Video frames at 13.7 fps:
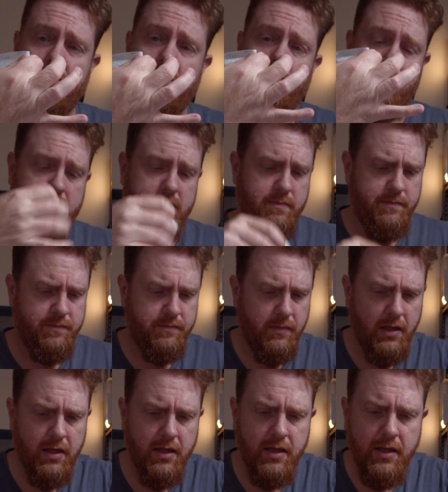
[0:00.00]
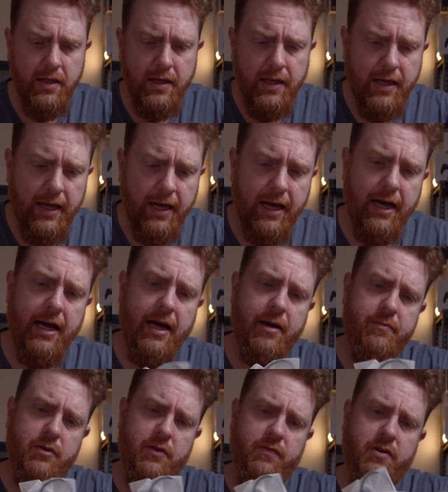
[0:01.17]
awesome.
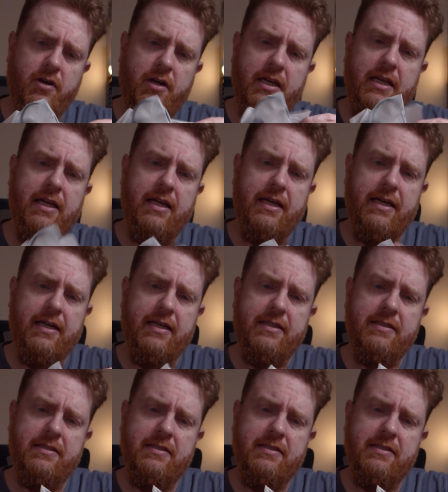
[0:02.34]
You've got here,